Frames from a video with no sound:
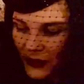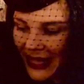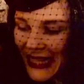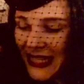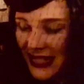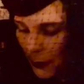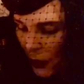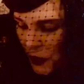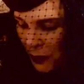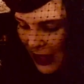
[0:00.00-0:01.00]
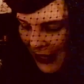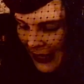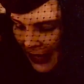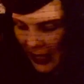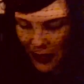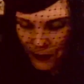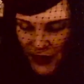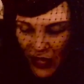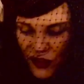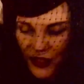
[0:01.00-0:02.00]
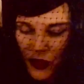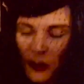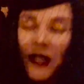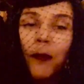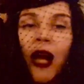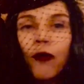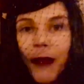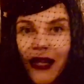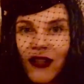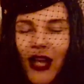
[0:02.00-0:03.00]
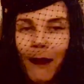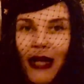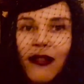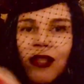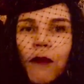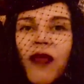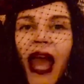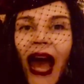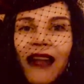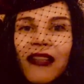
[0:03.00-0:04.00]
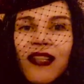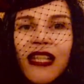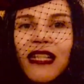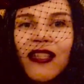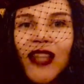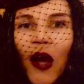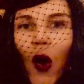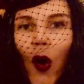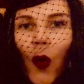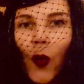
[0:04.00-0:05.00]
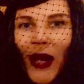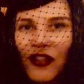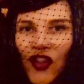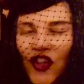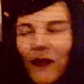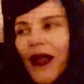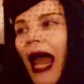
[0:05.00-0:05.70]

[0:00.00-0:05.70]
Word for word: Is they're both by, um, so this one is by Rebecca Tamás, and this is Witch.